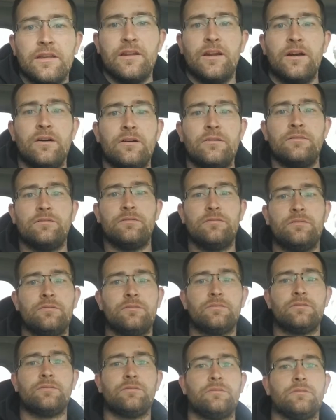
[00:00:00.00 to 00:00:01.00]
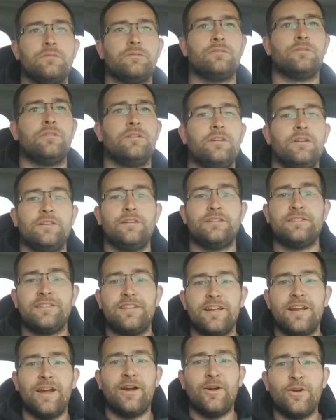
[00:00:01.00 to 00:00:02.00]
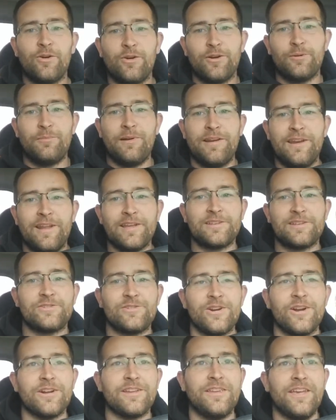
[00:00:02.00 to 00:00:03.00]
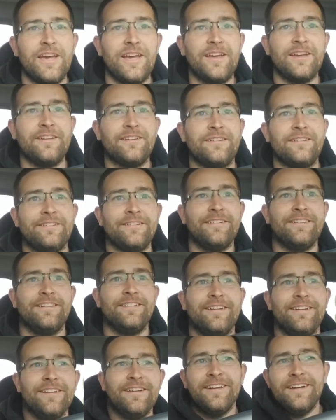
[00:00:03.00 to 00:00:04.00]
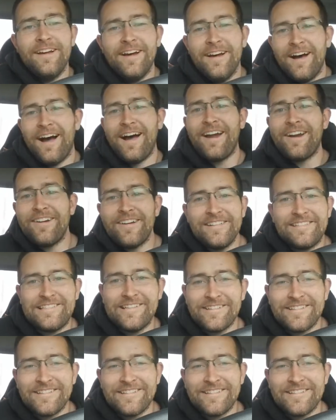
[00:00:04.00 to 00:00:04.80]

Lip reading: you know. Did I order my next truck yet? I already